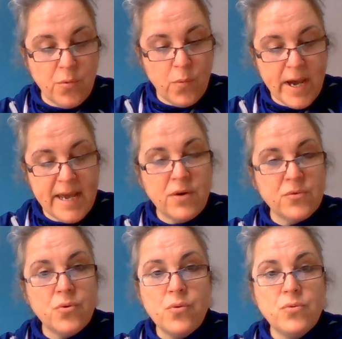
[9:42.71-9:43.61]
away
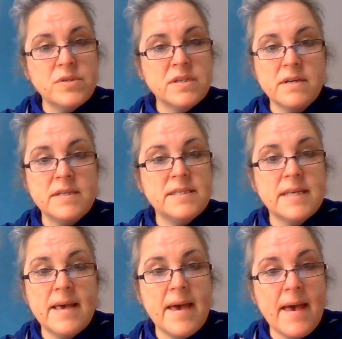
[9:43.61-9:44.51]
on all
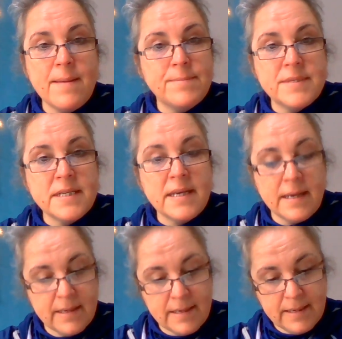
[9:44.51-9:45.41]
sides
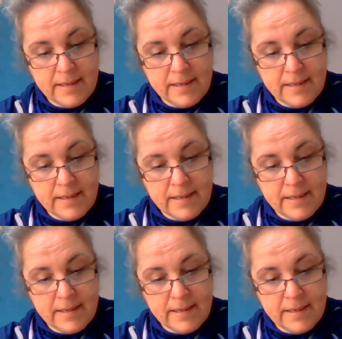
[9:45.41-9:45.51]
empty.